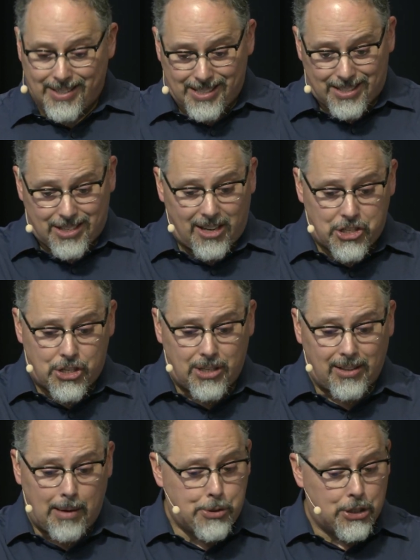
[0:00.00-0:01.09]
this has touched
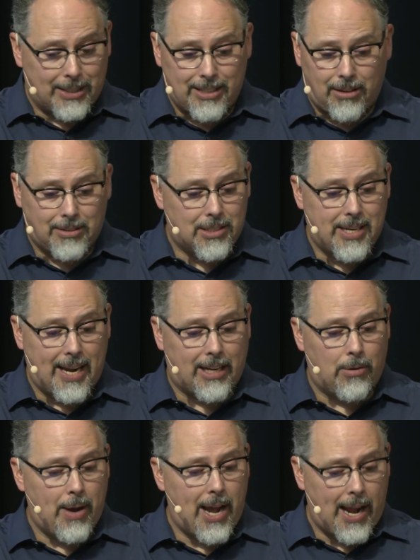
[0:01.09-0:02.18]
your lips. Your guilt is
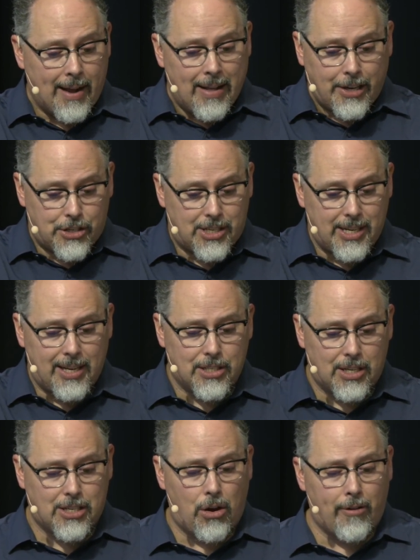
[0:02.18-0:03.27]
taken away. Your sin is
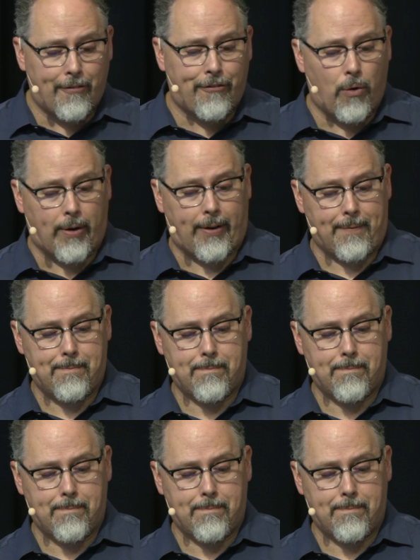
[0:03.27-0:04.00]
atoned for.